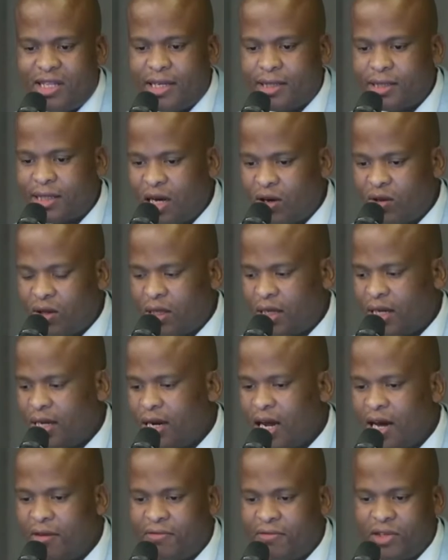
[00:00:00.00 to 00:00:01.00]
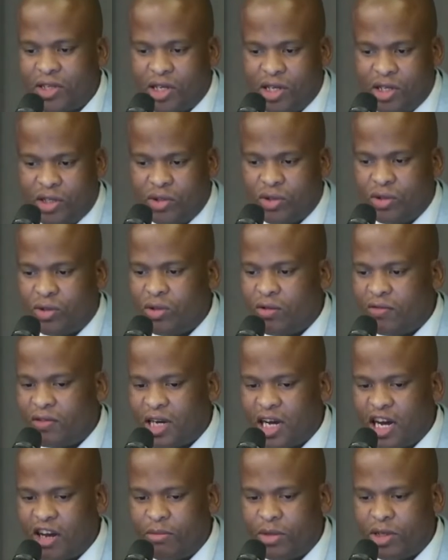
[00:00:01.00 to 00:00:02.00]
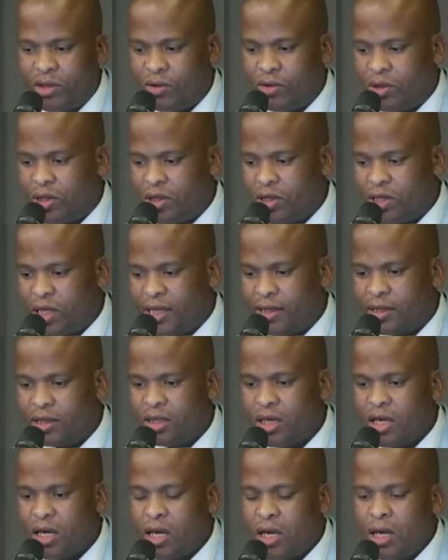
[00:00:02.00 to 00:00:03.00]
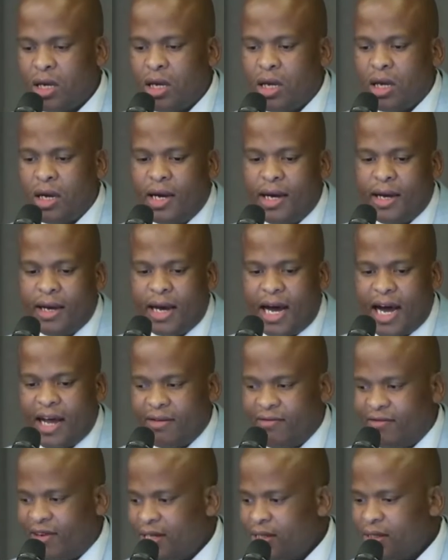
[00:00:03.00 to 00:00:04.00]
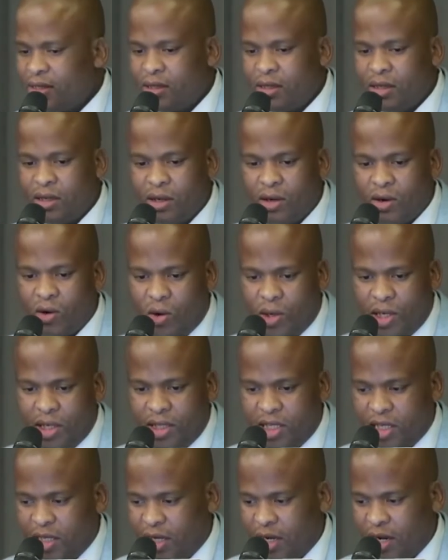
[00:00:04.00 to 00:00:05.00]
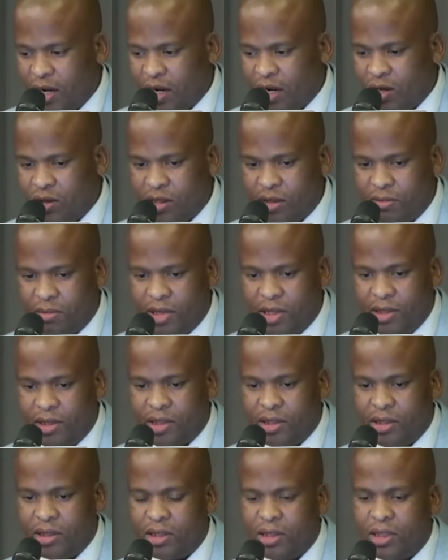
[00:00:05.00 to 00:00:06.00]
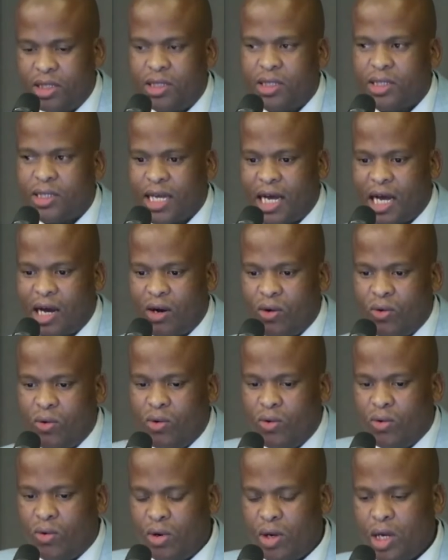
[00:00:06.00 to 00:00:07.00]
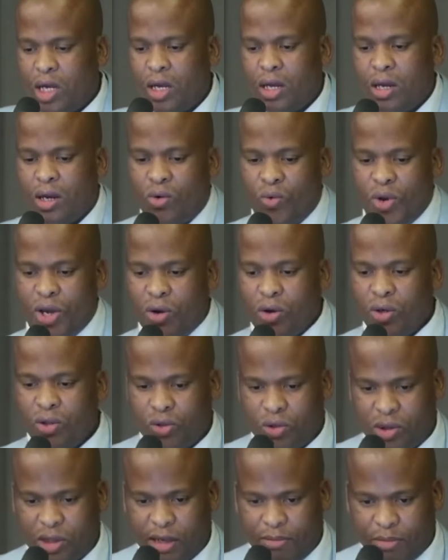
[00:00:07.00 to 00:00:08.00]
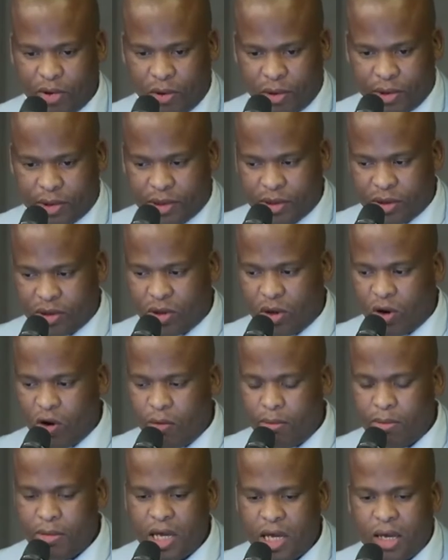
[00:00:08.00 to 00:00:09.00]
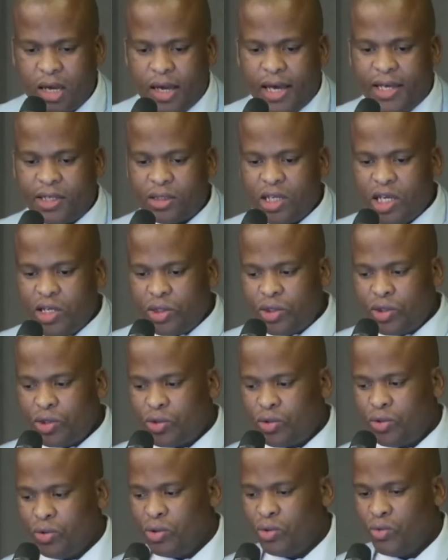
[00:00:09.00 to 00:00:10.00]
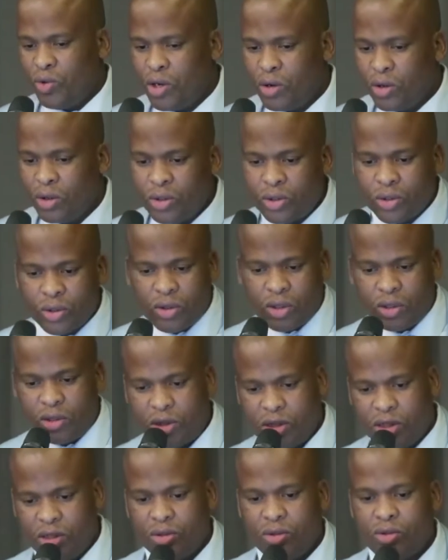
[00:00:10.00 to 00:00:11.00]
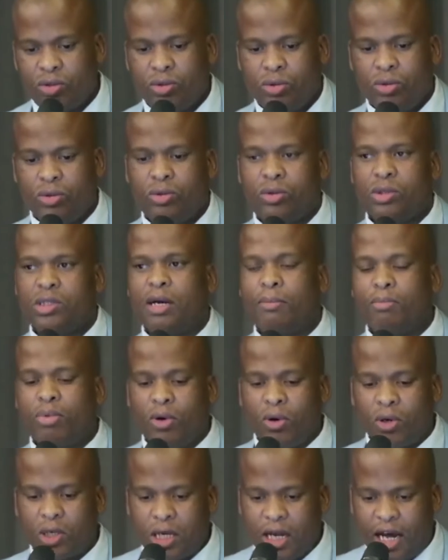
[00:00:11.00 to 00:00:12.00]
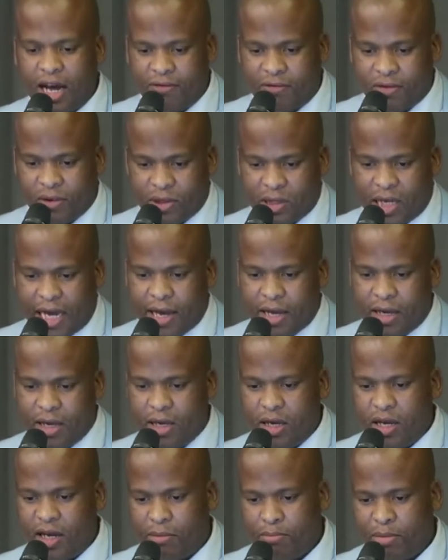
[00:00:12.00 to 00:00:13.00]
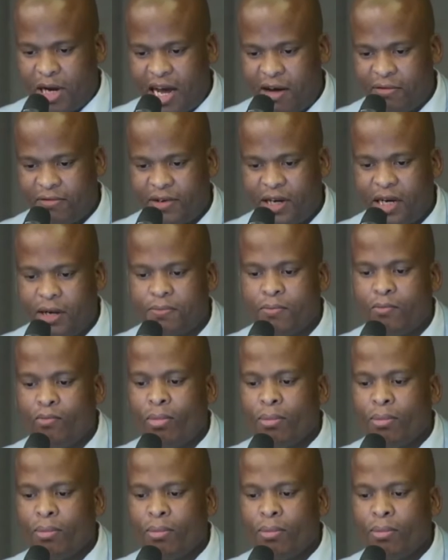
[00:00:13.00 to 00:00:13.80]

Southern African Institute of Government Auditors, advancing auditing and accountability. This is how we're going to support. So as the Institute, we're going to continue to support AfroSAI and PAFA